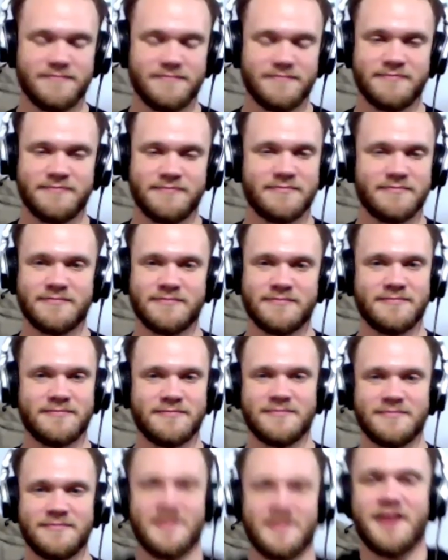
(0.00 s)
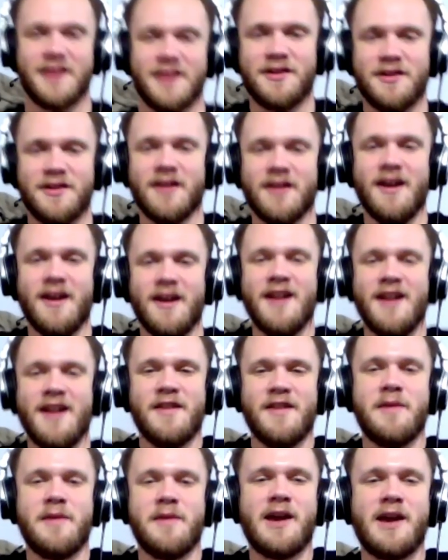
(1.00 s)
things.
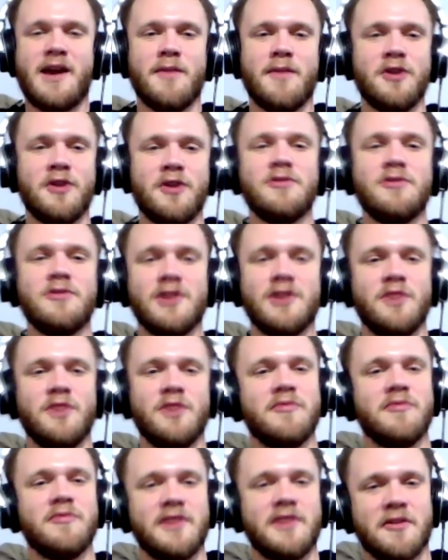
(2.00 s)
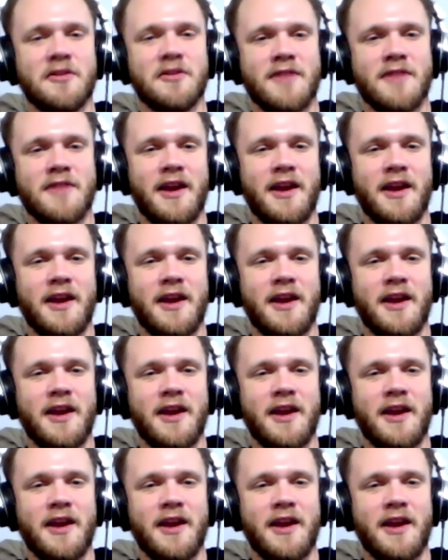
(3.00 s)
They become a hula hoop when you're running.